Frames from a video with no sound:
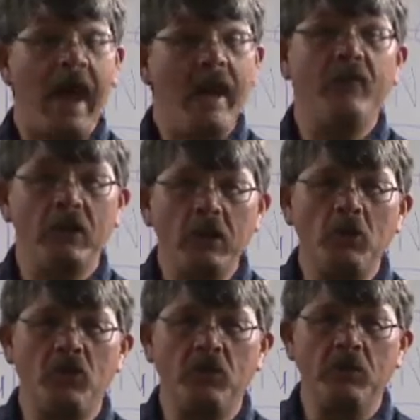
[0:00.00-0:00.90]

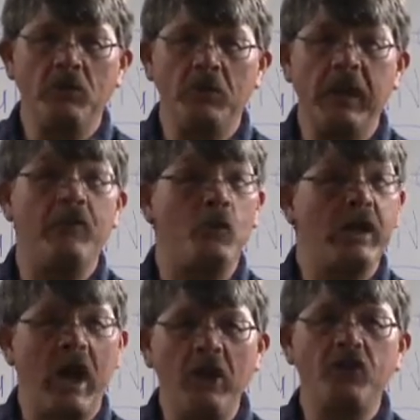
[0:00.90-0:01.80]
Evolution, if
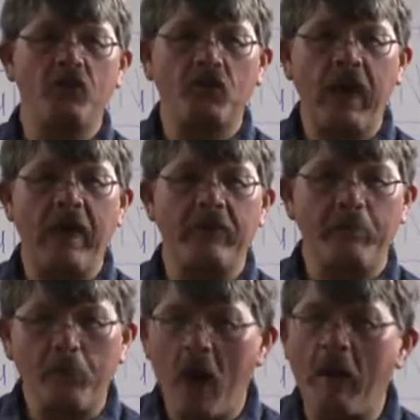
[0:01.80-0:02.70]
we understand
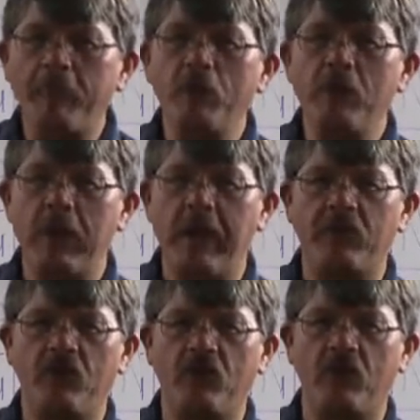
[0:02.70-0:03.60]
the proper
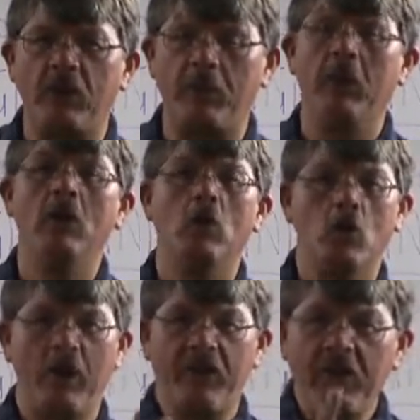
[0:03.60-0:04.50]
relationship
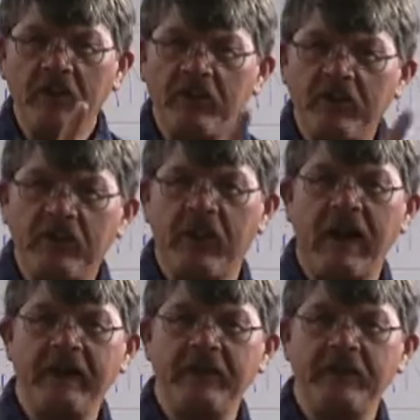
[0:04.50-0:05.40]
with
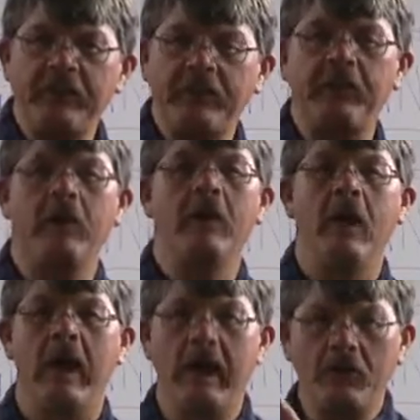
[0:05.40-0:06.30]
science
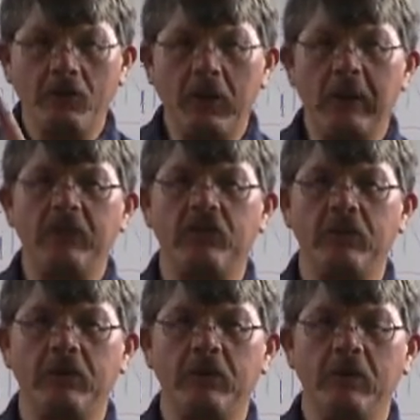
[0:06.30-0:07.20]
and
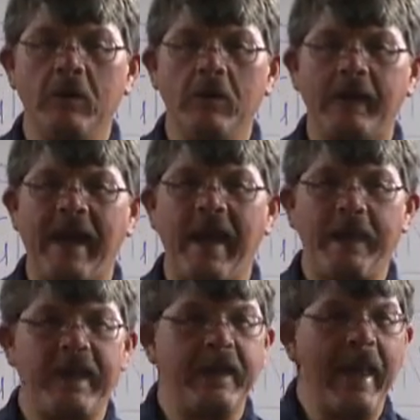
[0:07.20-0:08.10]
religion,
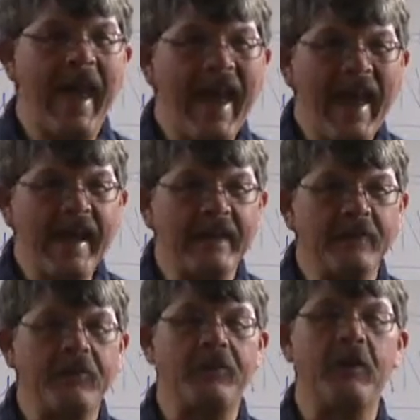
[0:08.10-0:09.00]
can
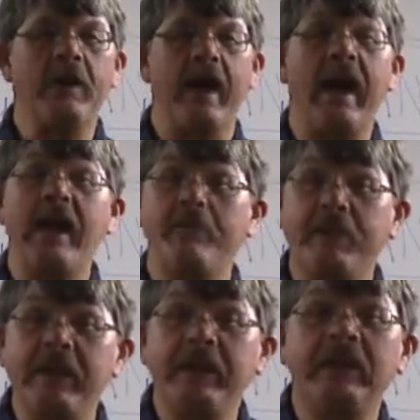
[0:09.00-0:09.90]
enhance a
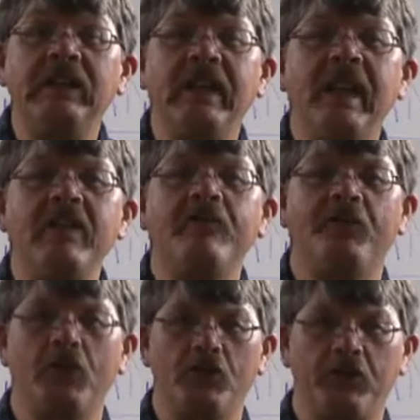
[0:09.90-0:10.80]

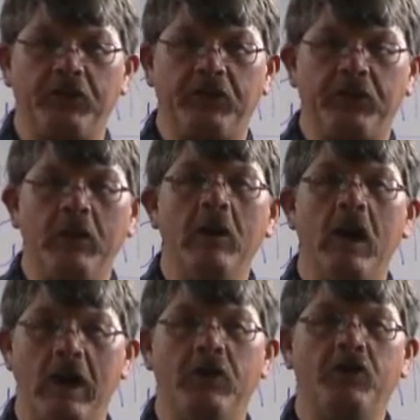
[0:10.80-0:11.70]
believer's
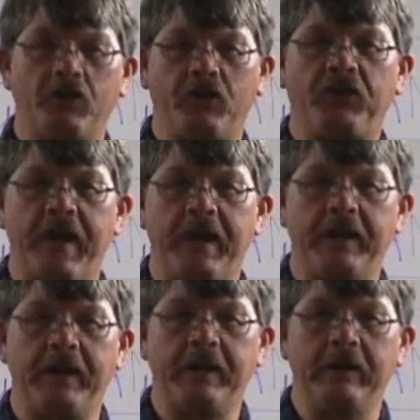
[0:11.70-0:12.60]

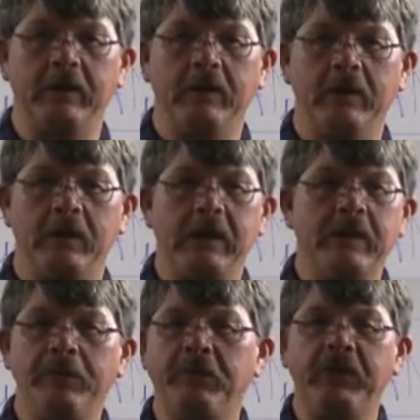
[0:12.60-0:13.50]
understanding
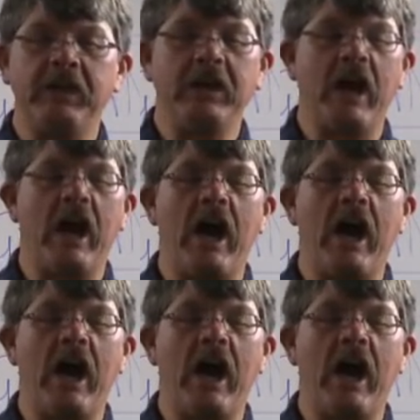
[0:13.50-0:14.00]
in the